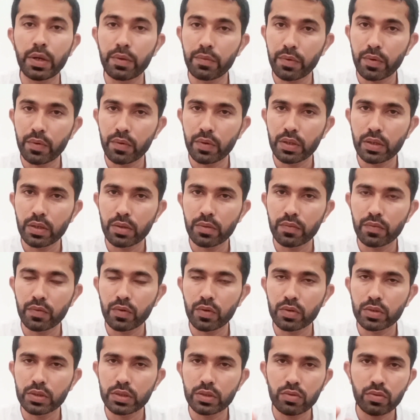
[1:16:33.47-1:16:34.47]
But for
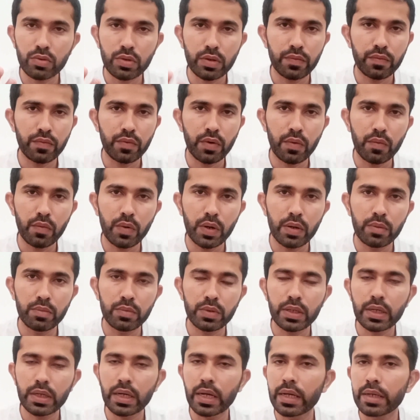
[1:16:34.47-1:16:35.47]
older folks looking for a
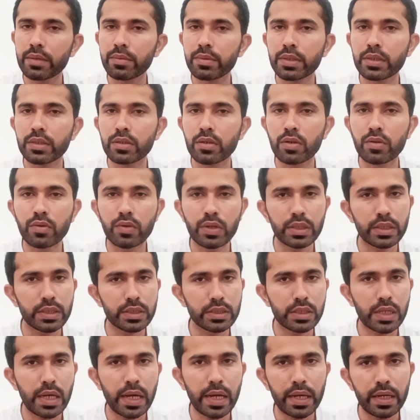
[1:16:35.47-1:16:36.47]
warm climate,
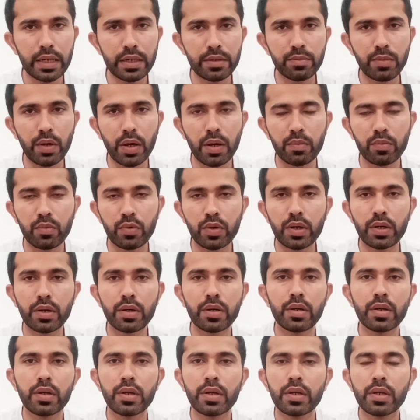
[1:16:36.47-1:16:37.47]
Florida is highly
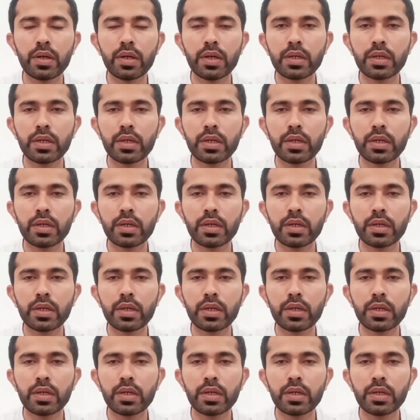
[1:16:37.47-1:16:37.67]
popular.